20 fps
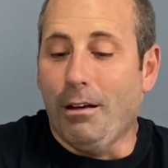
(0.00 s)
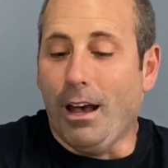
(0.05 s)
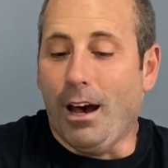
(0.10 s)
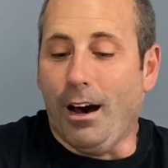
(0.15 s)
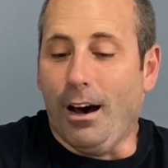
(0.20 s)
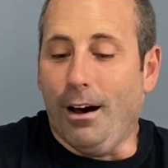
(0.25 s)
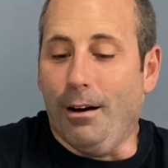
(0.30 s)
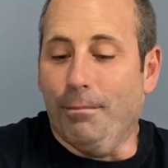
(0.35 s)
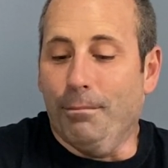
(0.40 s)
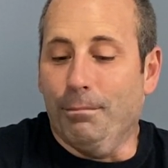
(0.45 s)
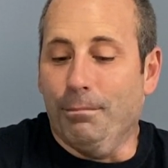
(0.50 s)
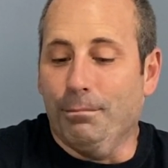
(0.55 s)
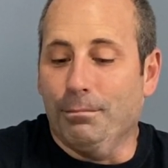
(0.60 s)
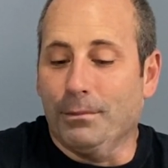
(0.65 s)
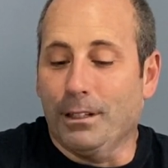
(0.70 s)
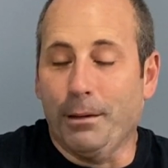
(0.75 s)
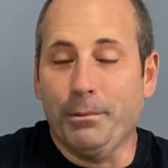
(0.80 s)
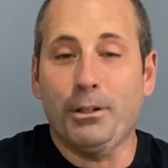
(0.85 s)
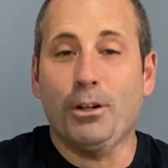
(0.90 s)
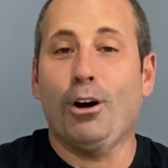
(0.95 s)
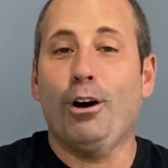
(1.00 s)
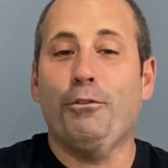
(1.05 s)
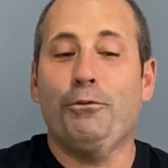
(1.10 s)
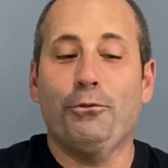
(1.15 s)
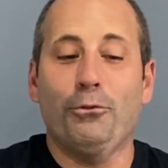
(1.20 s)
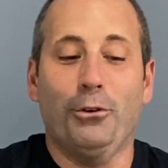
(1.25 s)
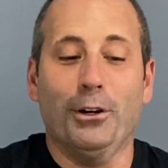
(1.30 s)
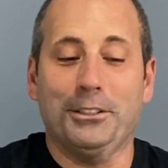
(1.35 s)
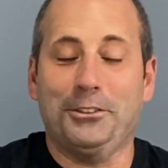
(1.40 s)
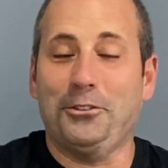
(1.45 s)
um, let me know if,
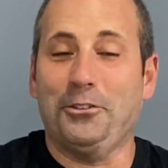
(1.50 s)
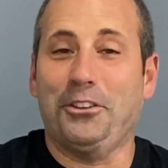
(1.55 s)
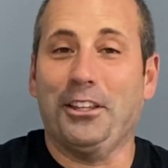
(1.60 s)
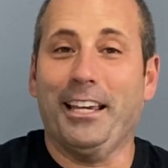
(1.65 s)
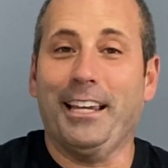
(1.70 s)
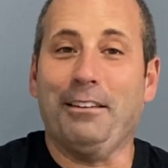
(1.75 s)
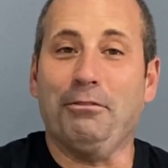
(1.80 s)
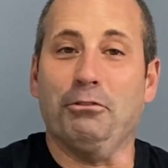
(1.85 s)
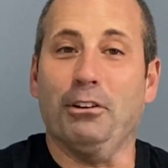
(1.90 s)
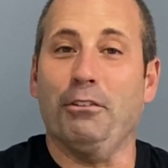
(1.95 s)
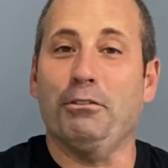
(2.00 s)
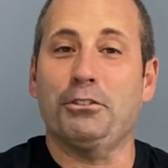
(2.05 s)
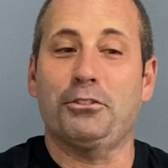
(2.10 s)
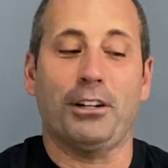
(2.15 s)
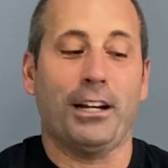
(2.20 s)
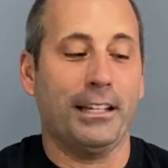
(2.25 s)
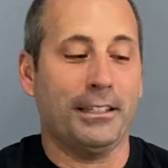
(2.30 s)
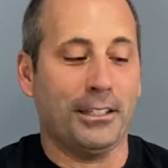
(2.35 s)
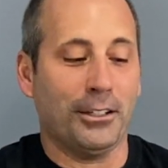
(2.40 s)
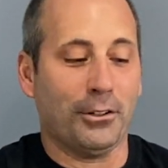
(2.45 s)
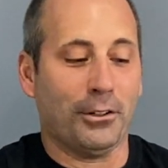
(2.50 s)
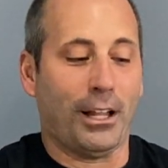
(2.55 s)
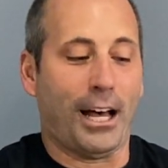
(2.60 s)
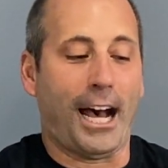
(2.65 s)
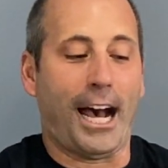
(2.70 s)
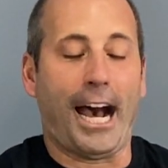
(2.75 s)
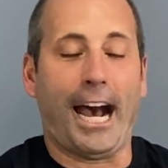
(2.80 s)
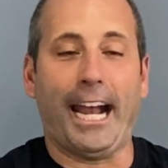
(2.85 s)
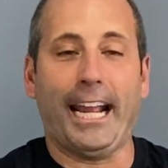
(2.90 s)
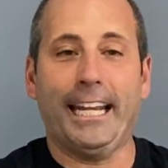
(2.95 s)
what you think. If you ever tried the old
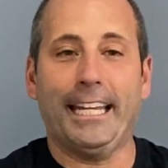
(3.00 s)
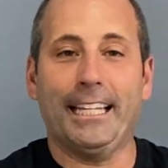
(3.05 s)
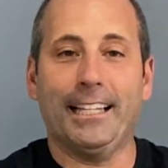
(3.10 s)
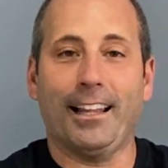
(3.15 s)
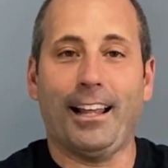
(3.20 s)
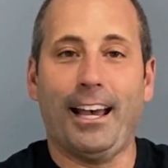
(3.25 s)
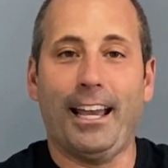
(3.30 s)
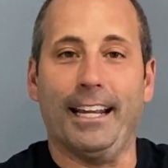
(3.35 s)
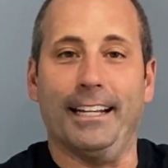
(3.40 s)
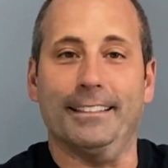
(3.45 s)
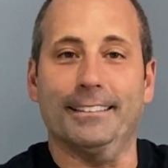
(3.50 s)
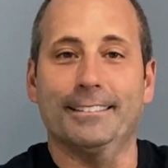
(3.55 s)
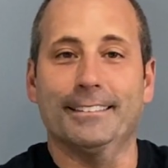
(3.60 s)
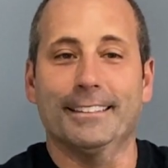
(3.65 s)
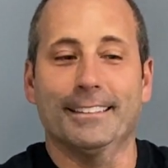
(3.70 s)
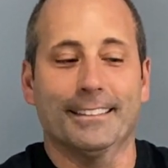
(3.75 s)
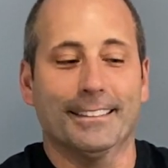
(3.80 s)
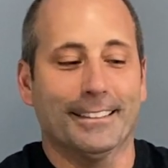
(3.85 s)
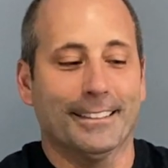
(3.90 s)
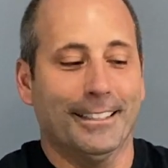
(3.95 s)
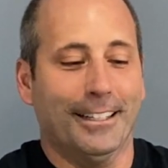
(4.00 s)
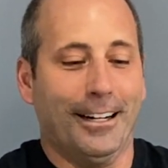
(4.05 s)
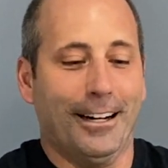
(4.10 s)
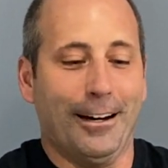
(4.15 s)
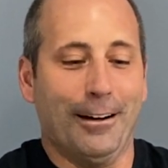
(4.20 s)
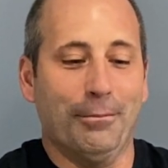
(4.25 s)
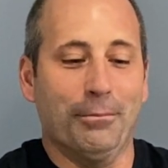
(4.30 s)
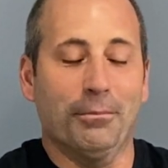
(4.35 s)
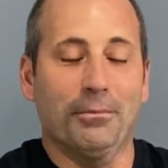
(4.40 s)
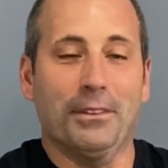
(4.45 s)
Heine Light.
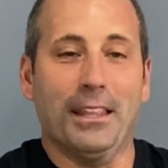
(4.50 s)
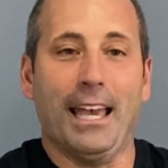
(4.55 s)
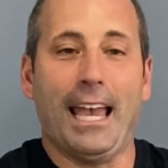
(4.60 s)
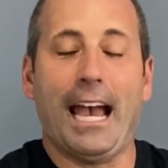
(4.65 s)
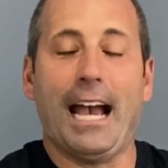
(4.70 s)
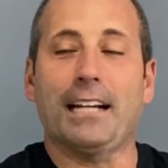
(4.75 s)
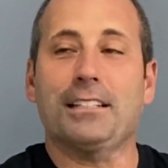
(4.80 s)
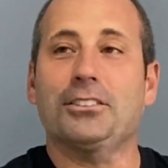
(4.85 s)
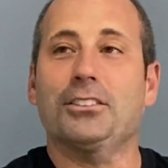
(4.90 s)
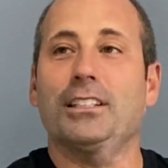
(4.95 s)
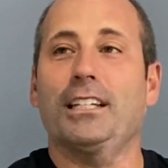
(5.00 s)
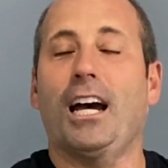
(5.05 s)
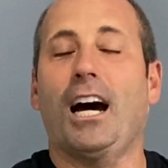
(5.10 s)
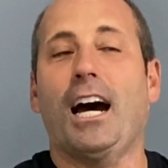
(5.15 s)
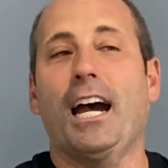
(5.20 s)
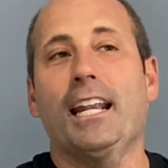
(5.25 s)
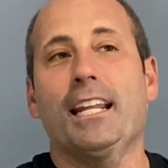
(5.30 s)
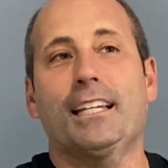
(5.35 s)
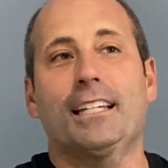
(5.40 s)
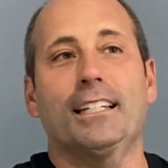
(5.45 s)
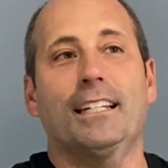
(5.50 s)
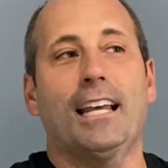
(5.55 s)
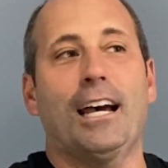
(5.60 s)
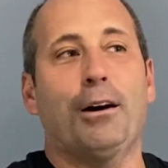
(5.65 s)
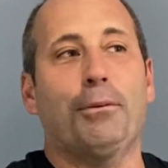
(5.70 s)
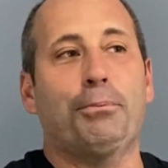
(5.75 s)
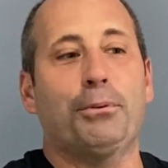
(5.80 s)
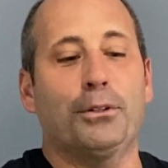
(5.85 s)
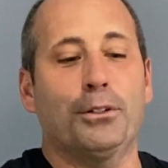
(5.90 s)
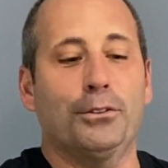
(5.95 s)
Um, the, actually, Heineken
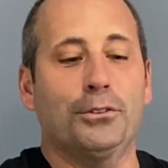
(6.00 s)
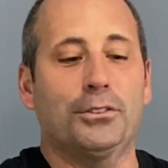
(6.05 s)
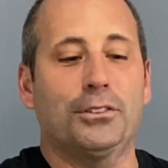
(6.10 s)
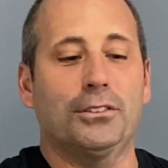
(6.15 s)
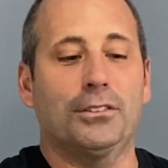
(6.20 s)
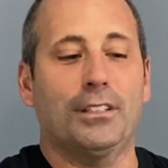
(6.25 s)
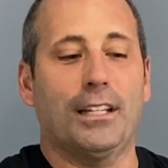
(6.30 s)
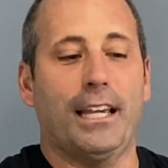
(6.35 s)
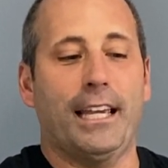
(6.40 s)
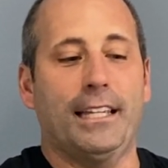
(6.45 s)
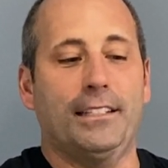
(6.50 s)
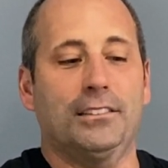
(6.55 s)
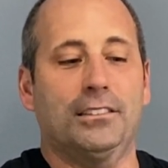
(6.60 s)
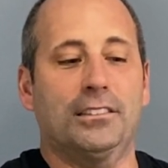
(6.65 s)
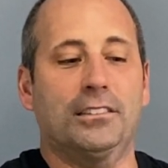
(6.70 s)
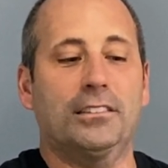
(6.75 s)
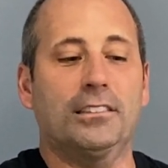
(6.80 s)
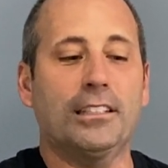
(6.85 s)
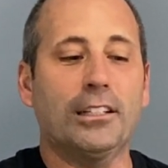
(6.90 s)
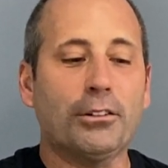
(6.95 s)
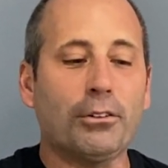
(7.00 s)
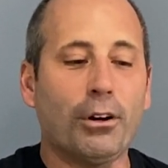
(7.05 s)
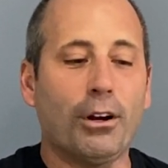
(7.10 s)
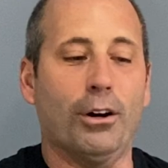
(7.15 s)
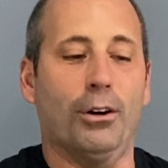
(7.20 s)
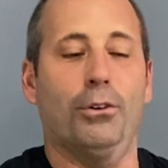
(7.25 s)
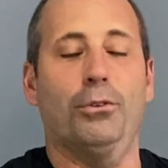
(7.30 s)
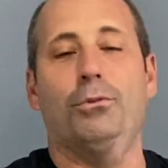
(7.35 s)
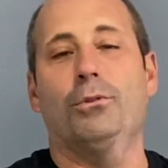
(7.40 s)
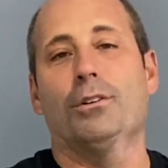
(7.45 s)
now produces a
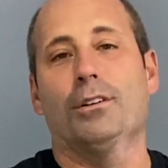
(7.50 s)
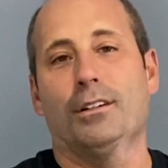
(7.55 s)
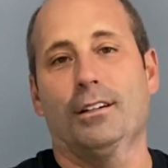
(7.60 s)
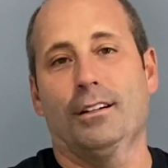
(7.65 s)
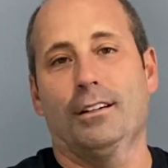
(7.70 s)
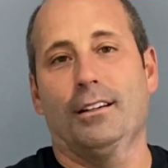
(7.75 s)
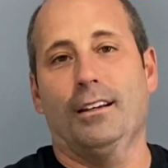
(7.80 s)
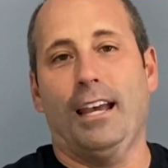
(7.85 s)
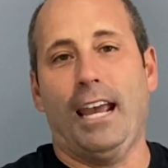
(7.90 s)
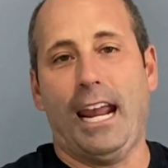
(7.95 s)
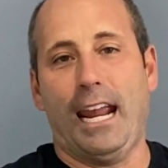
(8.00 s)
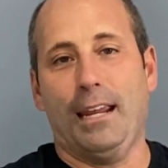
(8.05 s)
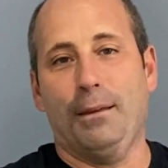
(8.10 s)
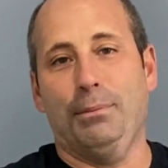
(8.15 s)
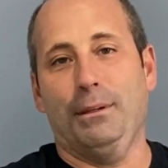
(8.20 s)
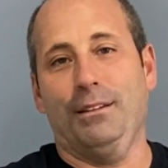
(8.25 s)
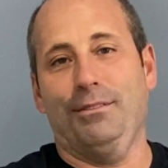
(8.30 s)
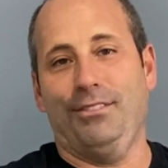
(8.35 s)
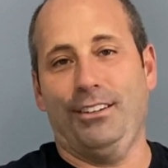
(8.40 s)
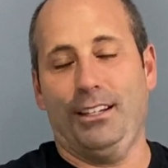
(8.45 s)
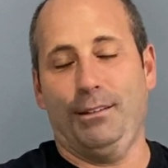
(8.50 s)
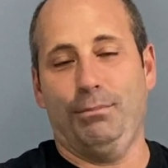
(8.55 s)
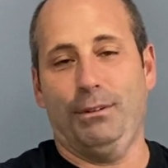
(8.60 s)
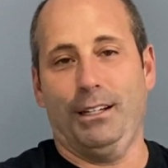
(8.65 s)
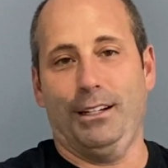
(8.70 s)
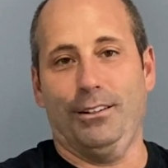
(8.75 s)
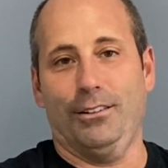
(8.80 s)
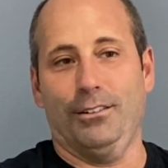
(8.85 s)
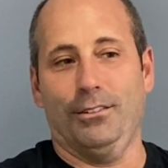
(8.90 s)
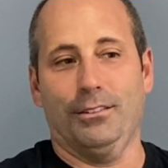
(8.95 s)
zero A B V
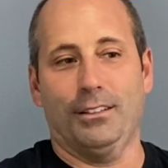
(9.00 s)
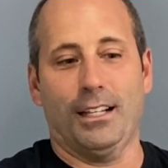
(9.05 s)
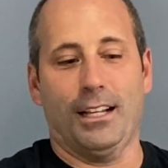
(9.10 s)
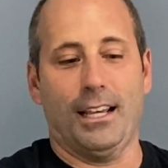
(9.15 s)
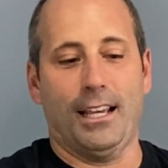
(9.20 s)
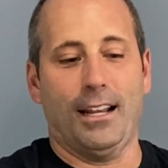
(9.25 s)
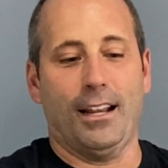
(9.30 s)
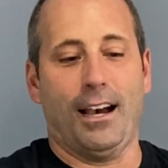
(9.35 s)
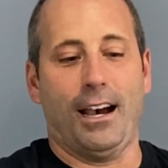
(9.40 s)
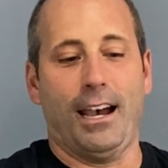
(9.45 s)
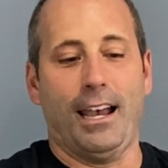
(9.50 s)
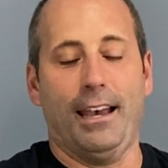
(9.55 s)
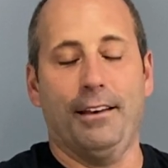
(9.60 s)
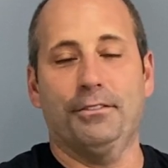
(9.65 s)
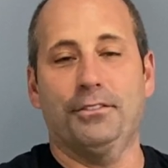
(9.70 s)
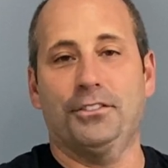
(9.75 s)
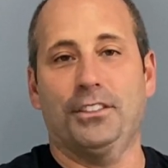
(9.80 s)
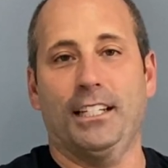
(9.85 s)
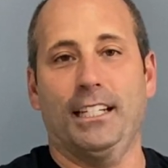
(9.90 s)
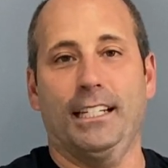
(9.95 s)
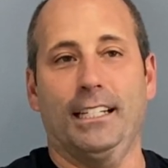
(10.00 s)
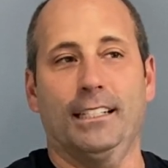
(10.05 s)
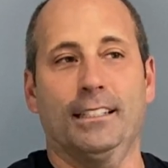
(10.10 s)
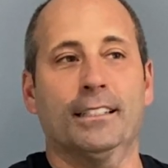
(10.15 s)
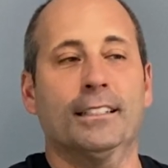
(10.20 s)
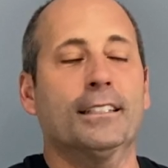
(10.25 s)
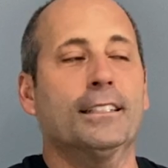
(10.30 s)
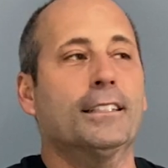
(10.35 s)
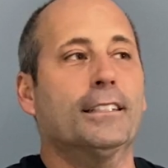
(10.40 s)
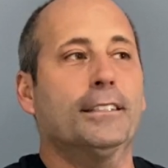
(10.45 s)
beer that I have
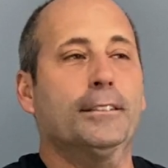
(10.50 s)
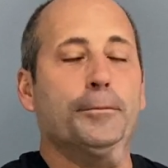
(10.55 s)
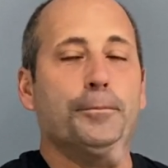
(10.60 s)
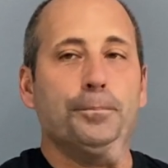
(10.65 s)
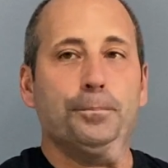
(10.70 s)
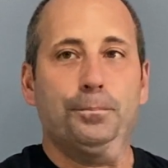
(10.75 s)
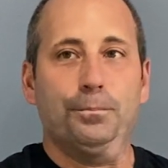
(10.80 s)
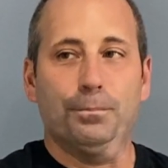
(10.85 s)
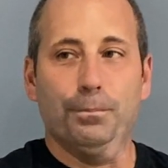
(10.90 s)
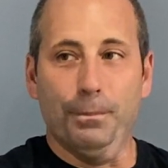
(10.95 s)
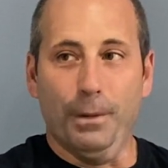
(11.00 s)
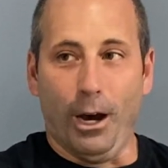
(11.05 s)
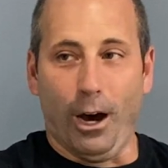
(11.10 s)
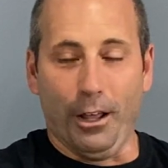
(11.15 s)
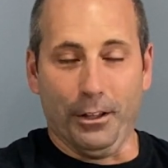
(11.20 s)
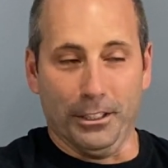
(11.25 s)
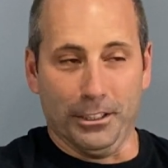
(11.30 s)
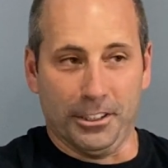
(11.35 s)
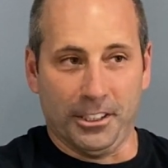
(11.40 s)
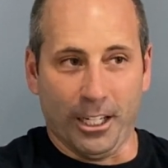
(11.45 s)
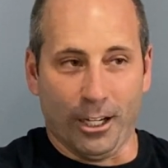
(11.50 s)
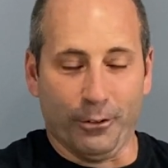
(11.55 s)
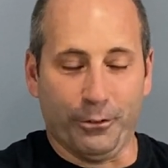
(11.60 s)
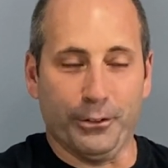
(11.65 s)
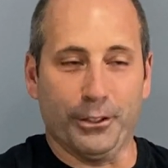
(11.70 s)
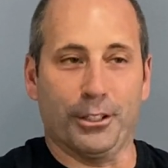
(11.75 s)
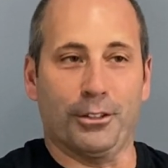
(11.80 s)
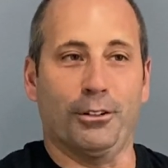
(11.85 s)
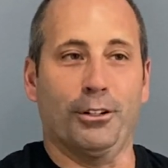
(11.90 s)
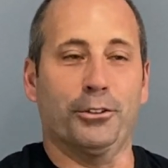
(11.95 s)
seen on the shelf
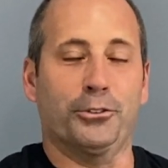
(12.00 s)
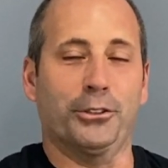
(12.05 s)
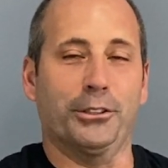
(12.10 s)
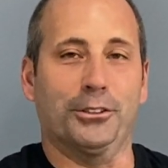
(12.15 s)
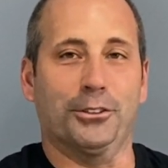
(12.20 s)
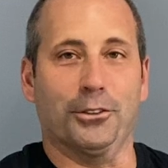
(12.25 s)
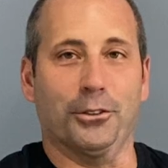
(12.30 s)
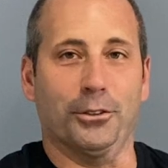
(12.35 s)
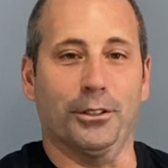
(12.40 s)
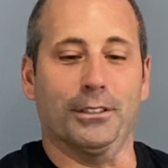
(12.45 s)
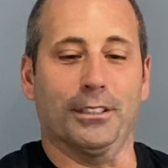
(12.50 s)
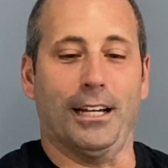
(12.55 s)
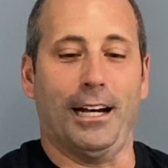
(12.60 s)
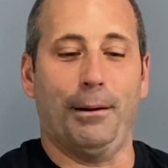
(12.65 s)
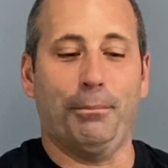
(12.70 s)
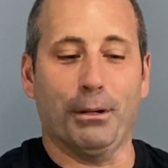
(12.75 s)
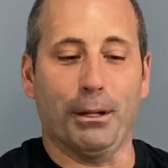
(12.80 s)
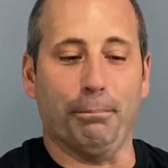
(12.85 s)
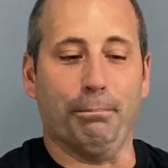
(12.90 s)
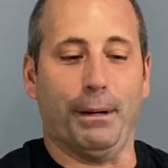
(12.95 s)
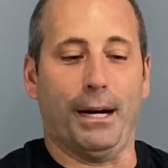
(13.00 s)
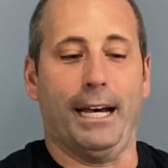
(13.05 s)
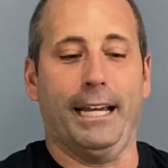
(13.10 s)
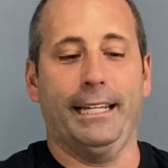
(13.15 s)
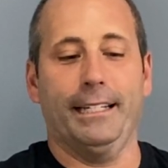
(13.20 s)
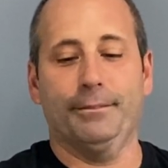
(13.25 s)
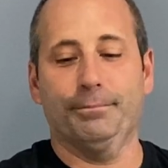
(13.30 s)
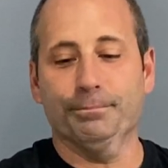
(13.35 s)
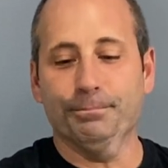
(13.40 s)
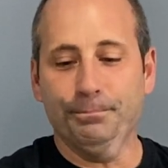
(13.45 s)
in the grocery stores. I'm going to buy
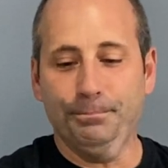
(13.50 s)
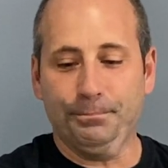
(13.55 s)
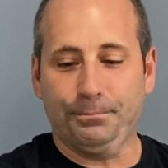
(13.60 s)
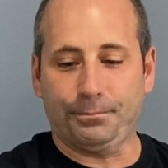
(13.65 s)
it